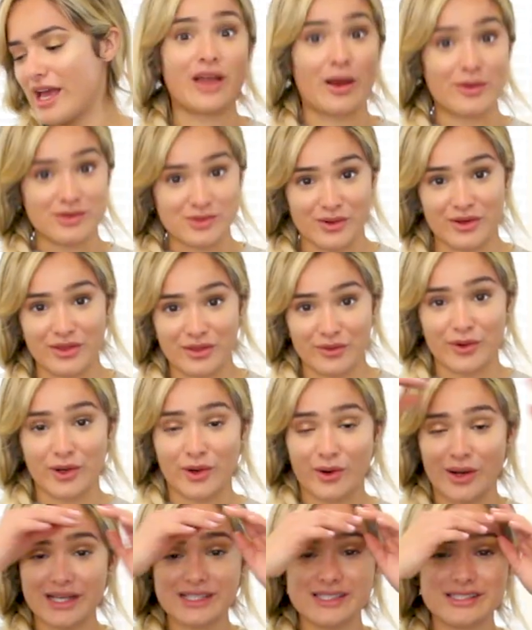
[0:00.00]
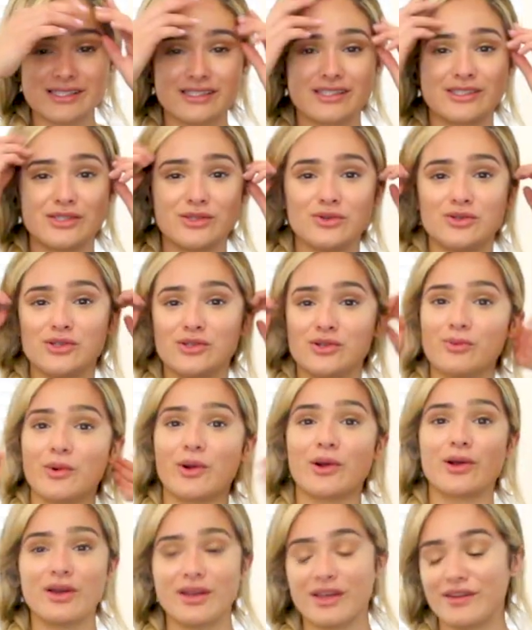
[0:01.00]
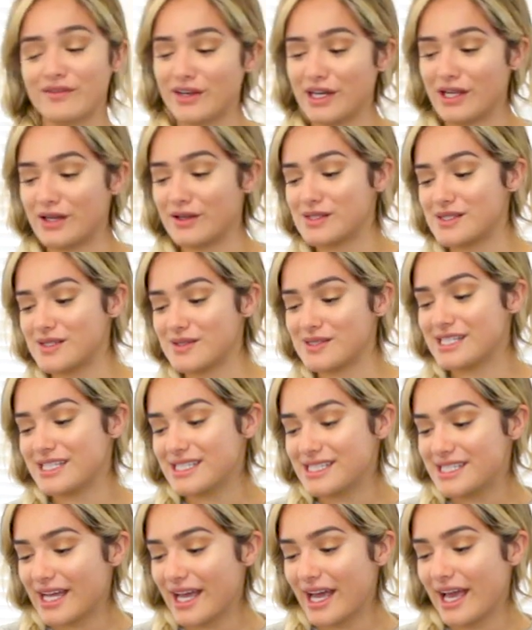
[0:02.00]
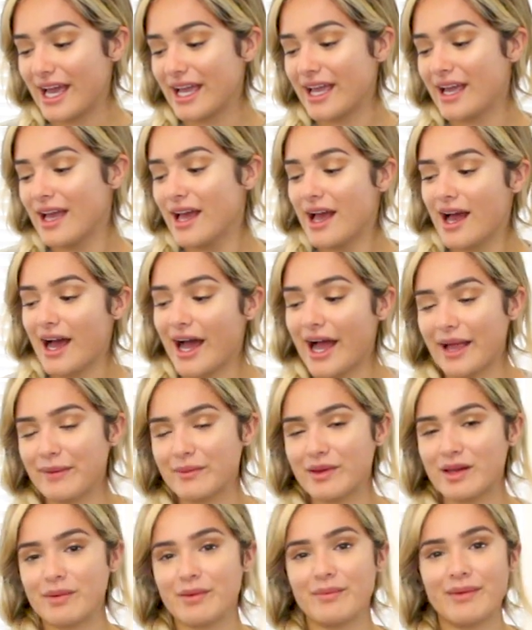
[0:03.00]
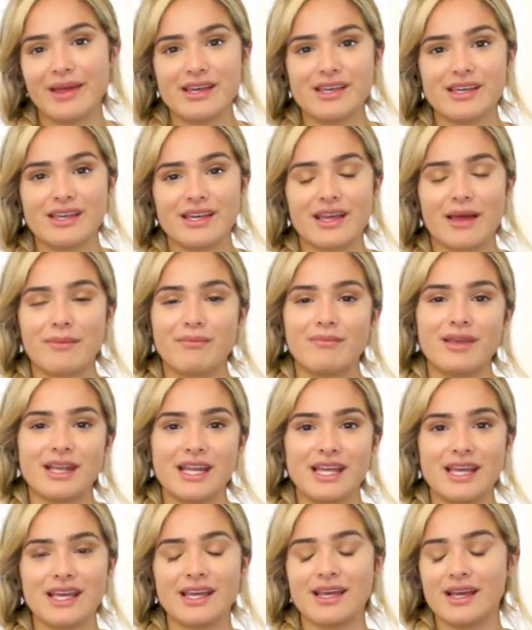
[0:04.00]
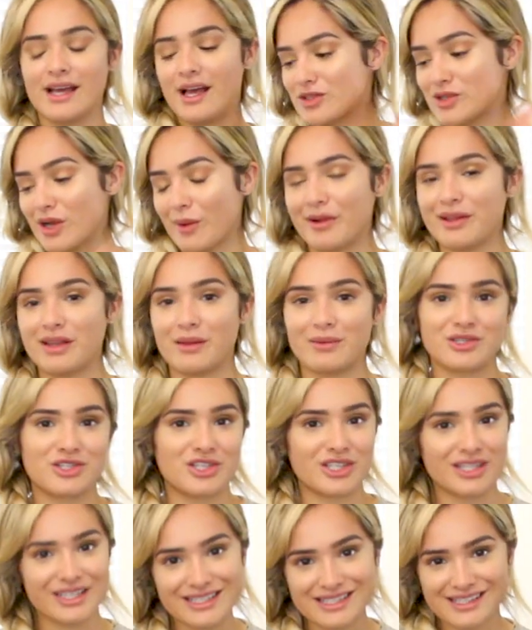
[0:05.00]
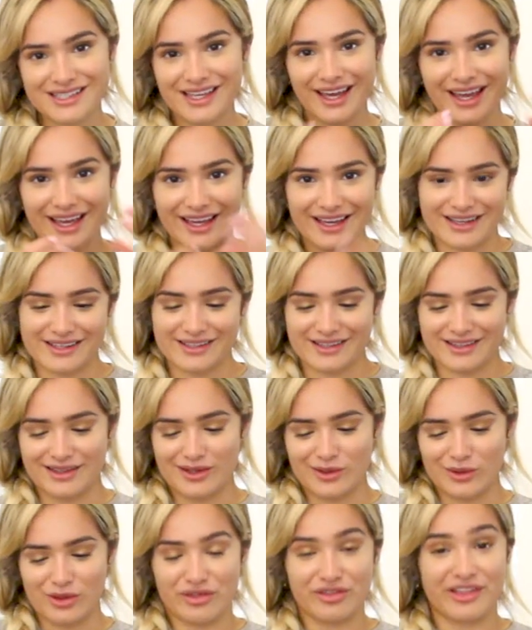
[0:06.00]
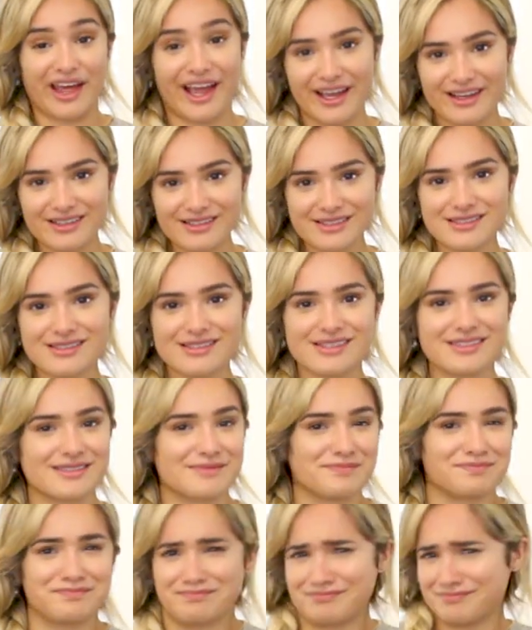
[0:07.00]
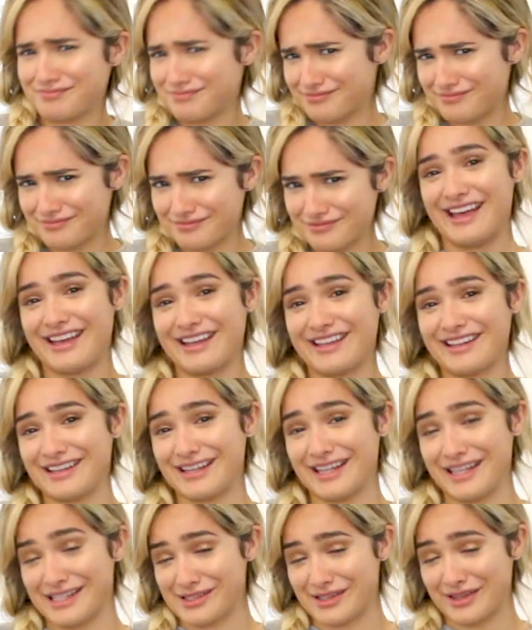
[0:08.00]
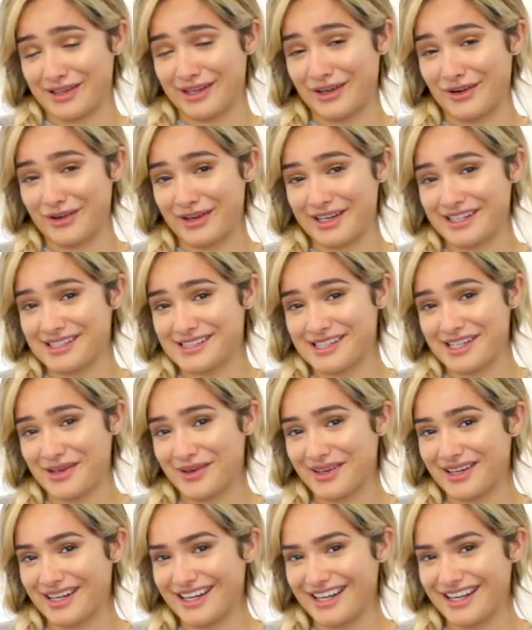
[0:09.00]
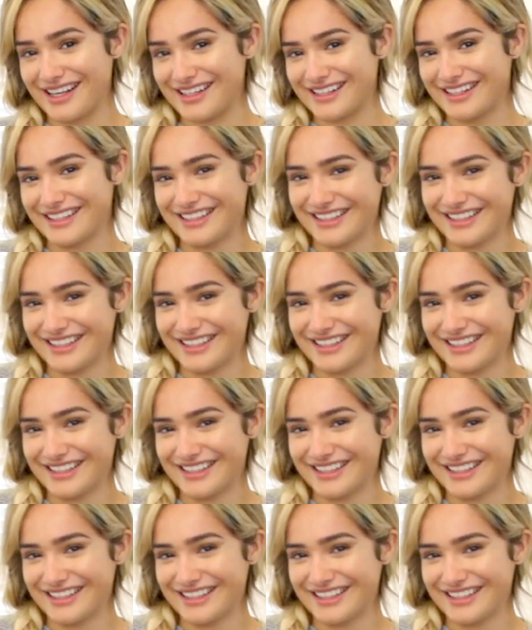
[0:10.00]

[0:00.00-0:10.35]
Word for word: That was one of the requests to do more cooking videos. So today I'm gonna be making mini strawberry lemon cheesecake little things. And these are the ingredients that you're gonna need.